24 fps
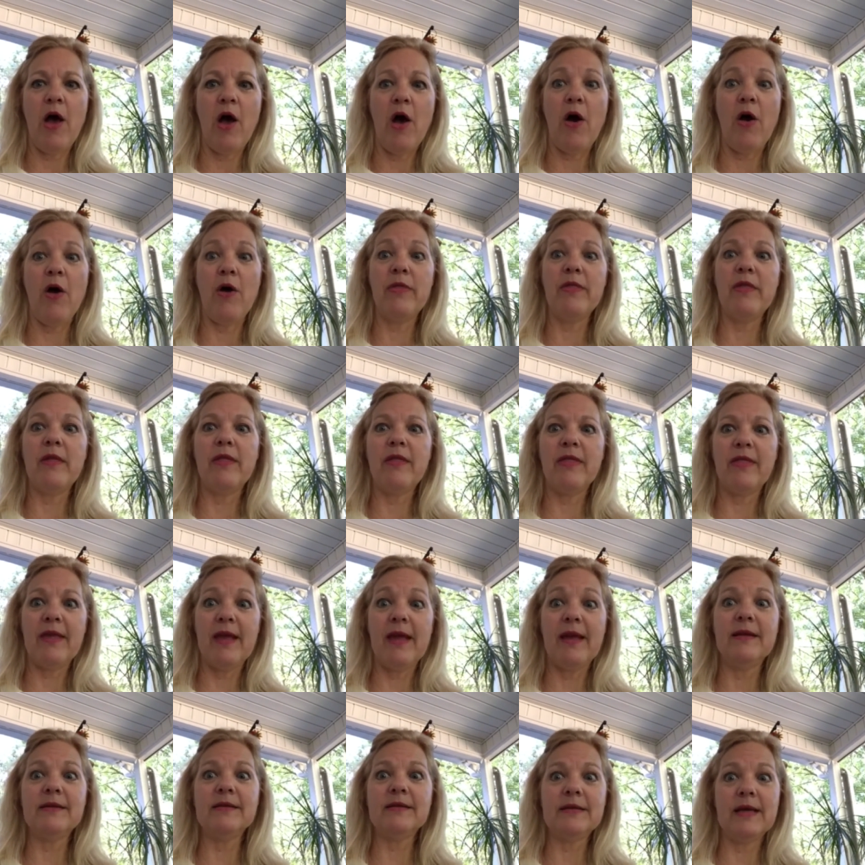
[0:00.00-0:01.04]
on the
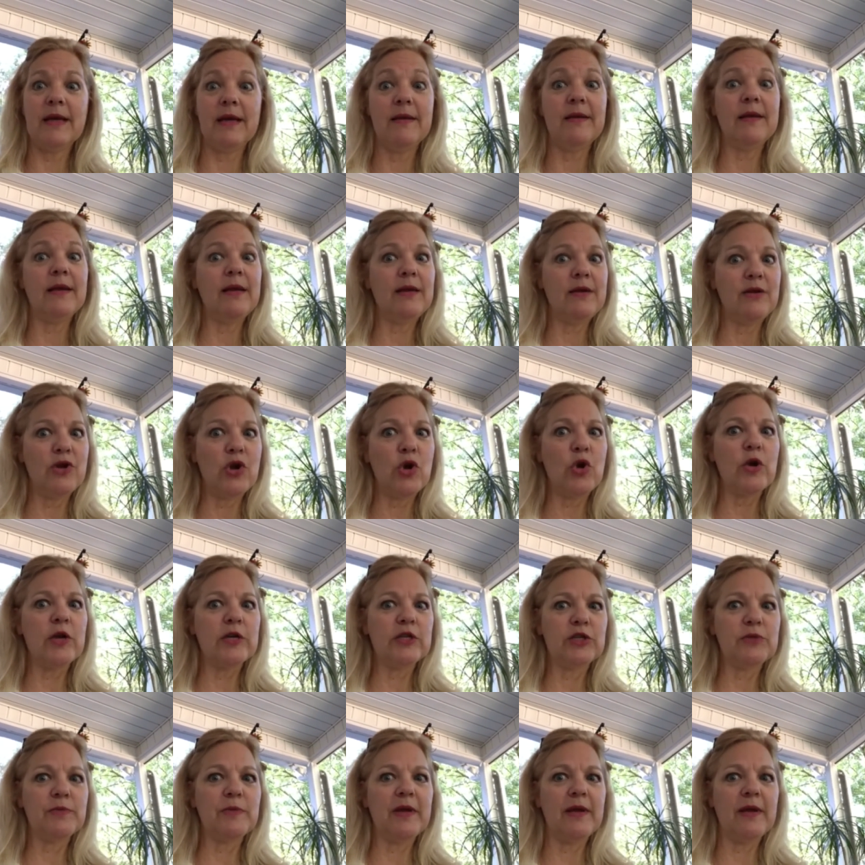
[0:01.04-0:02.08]
things that need
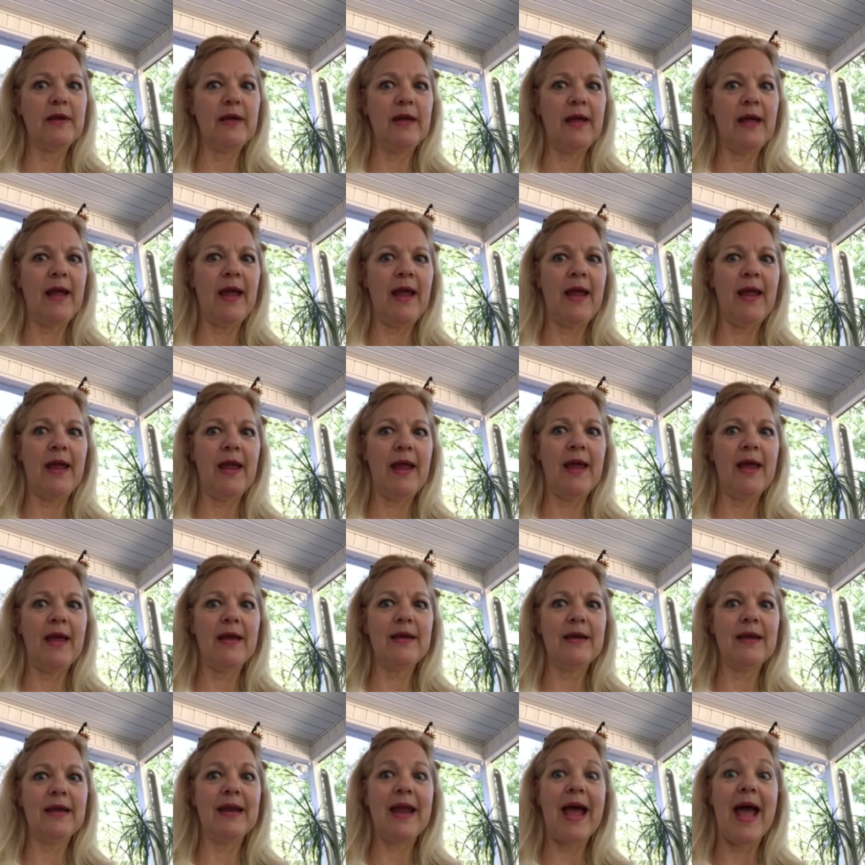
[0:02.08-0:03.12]
nourishment
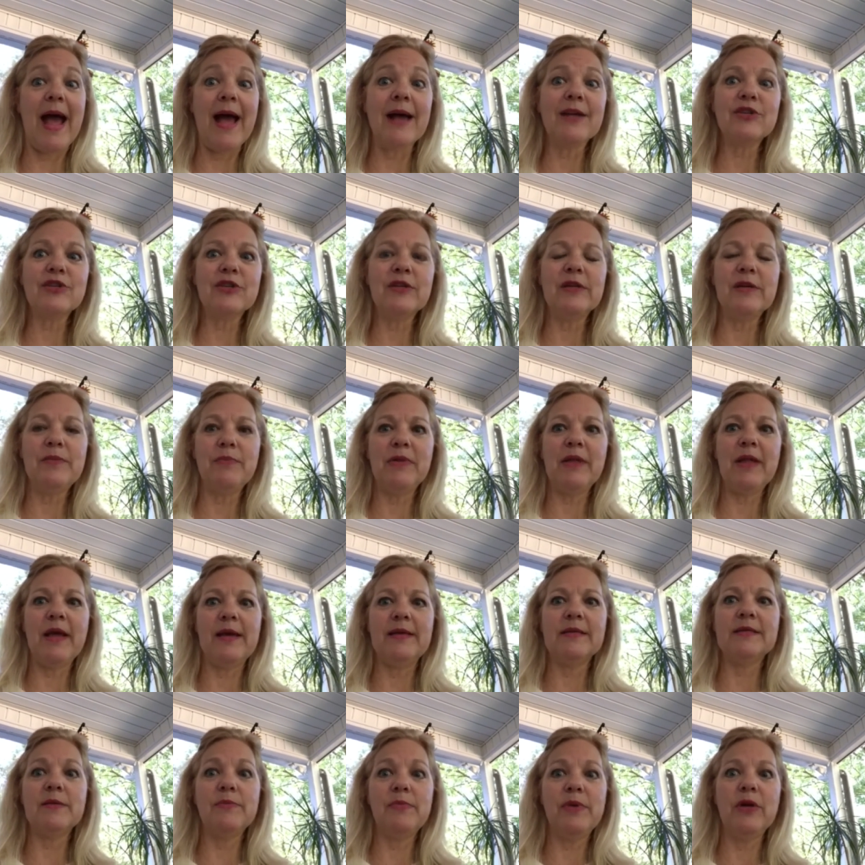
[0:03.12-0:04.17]
and it actually
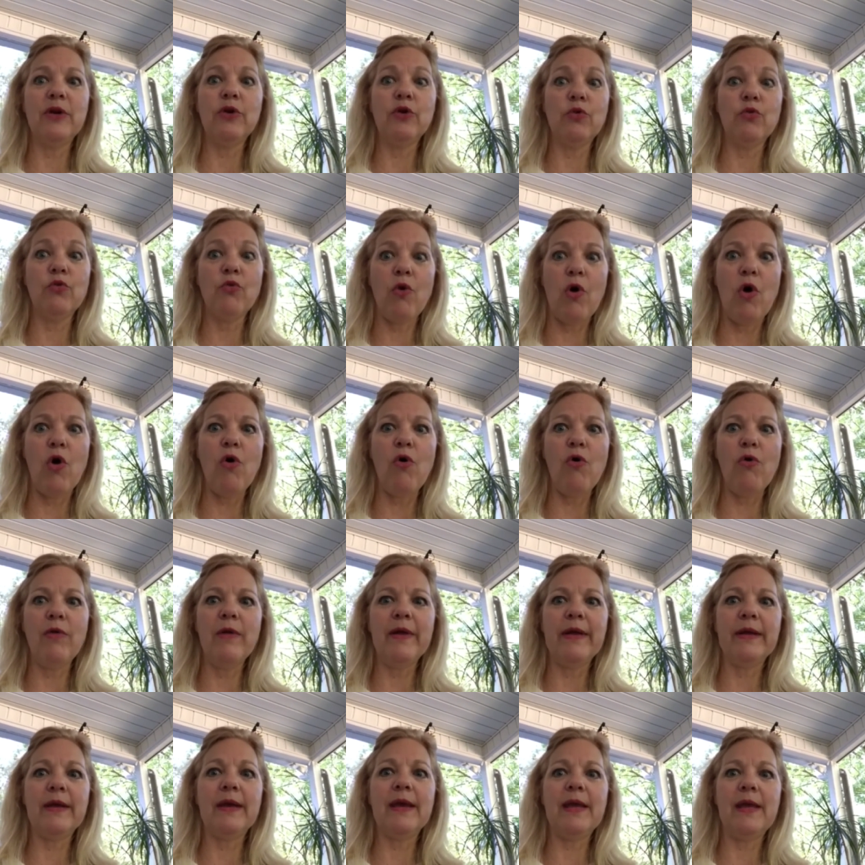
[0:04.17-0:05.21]
plays a bigger role
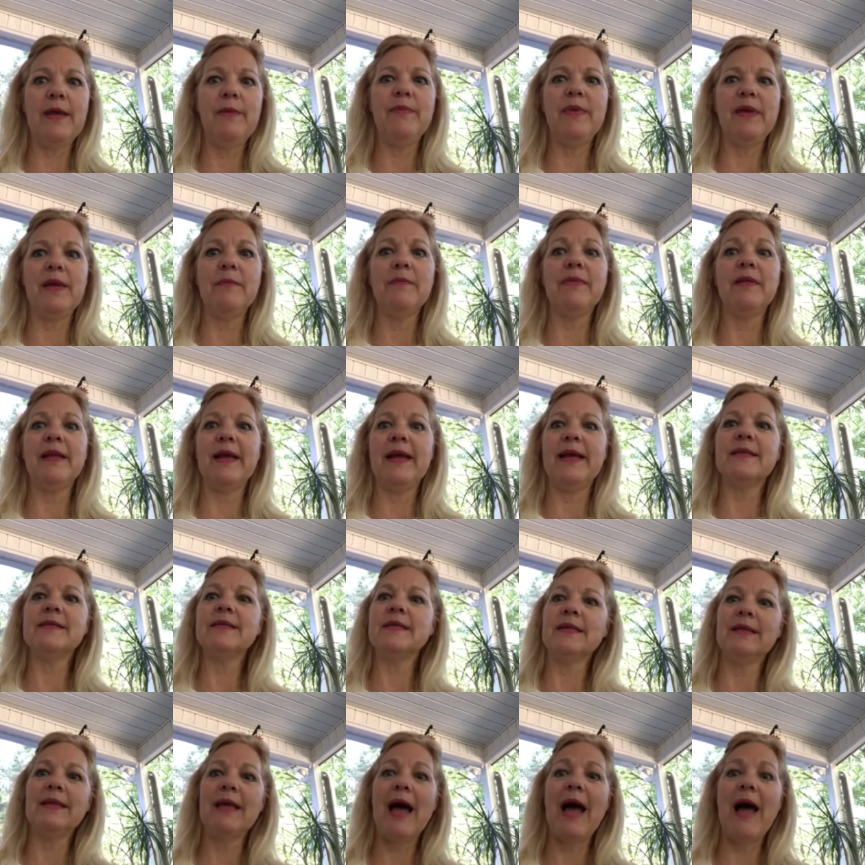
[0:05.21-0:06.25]
in keeping plants
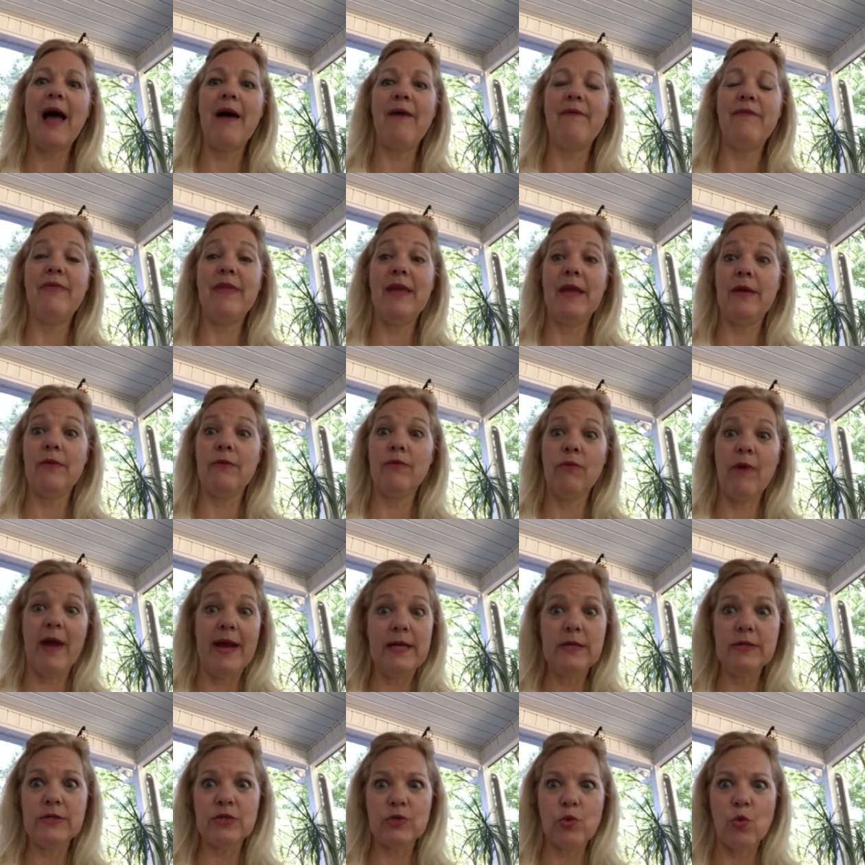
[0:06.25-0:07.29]
alive than
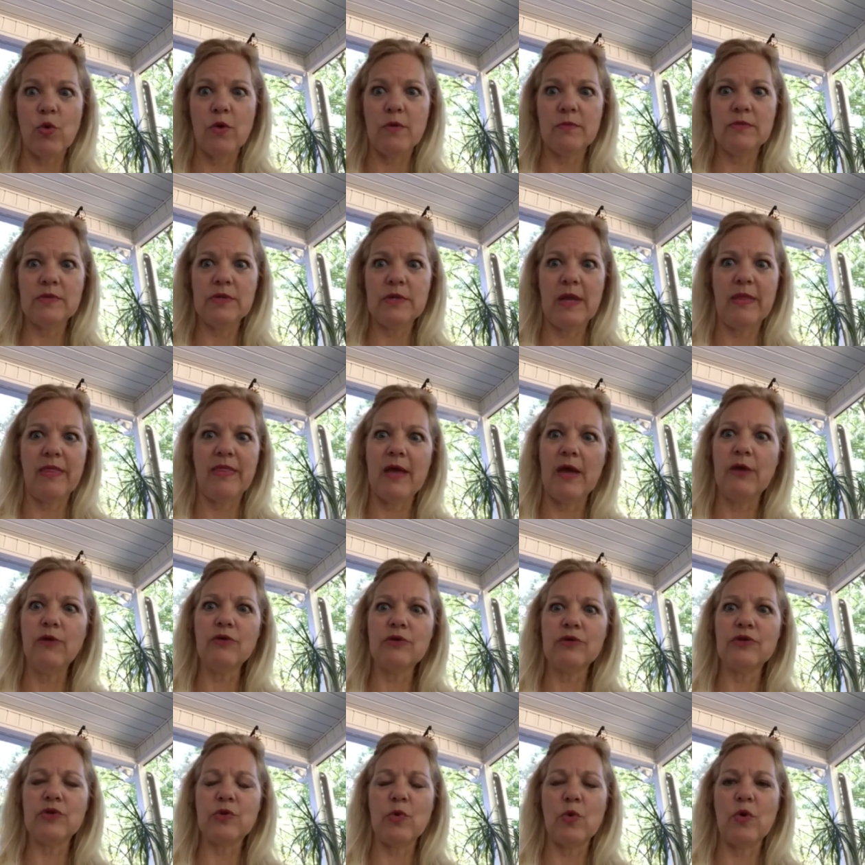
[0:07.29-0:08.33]
rainstorms and
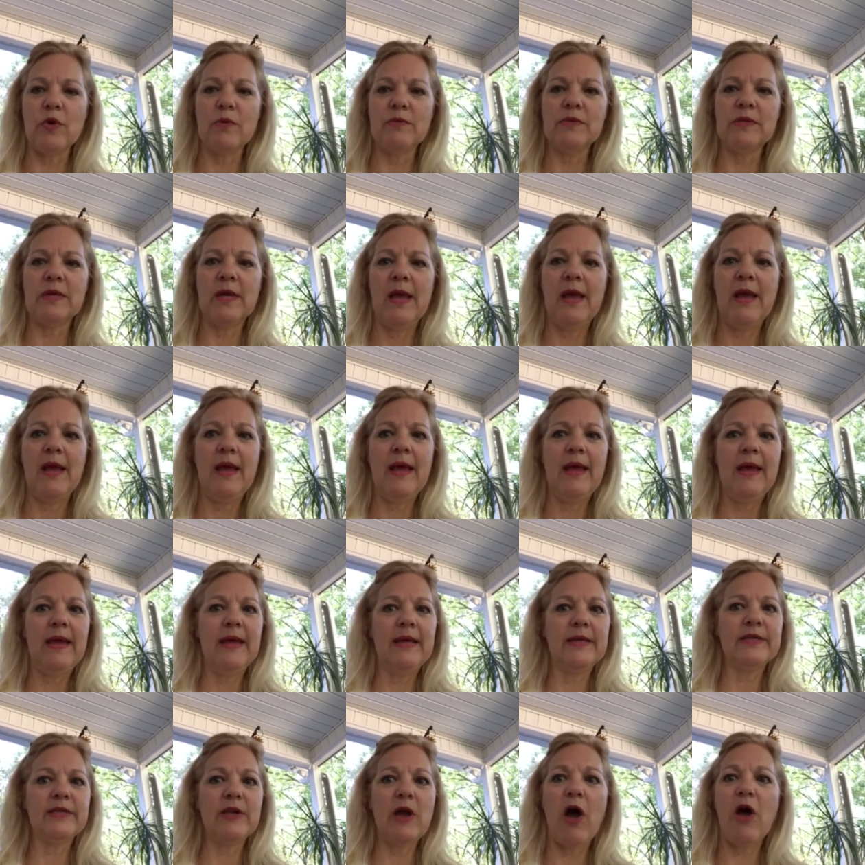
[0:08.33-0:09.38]
thunderstorms.
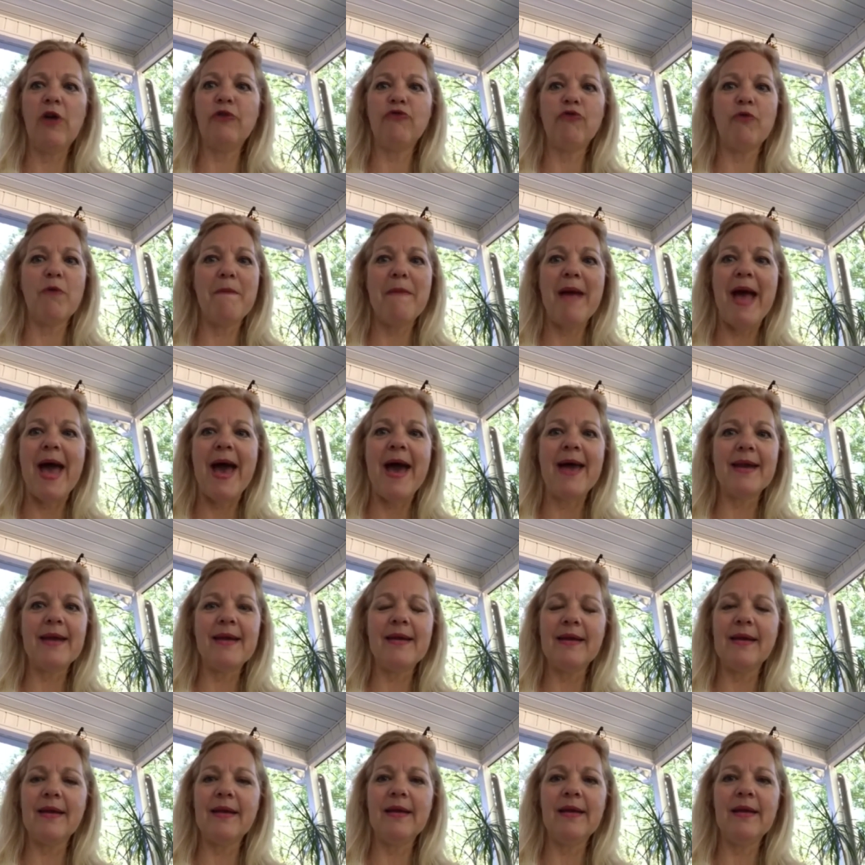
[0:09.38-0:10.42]
It's not
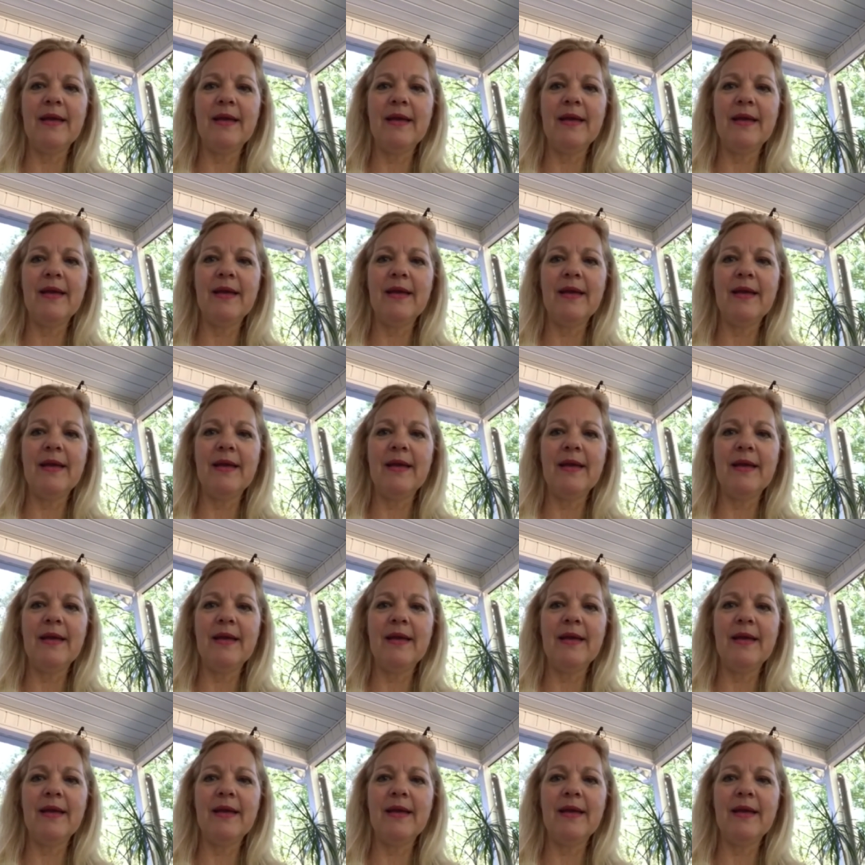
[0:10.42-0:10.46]
dramatic,